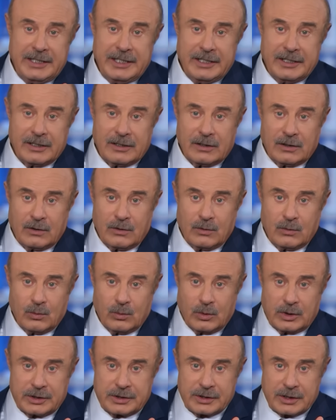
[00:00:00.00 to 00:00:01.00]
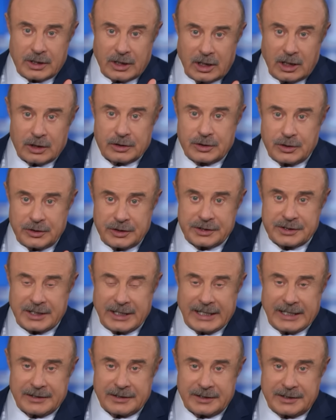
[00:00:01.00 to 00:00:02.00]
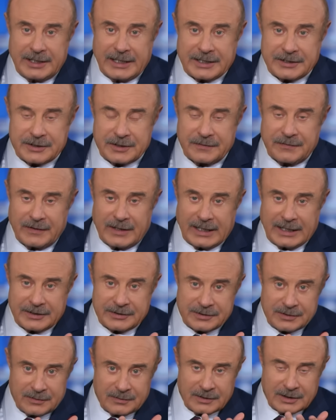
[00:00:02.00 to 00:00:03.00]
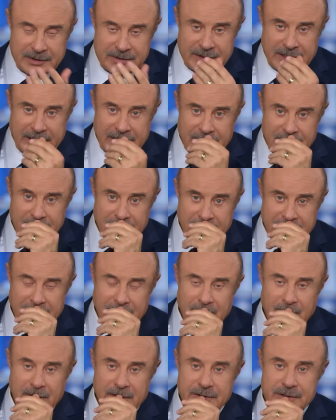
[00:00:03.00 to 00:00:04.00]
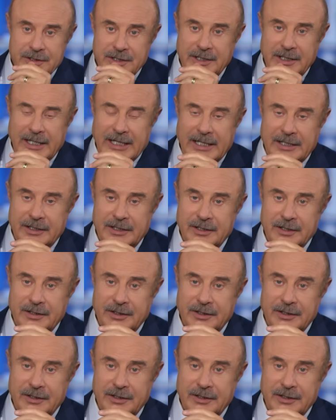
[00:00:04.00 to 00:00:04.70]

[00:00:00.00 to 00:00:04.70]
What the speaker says: Hill, was called to the stand to testify, so let's take a look at what she had to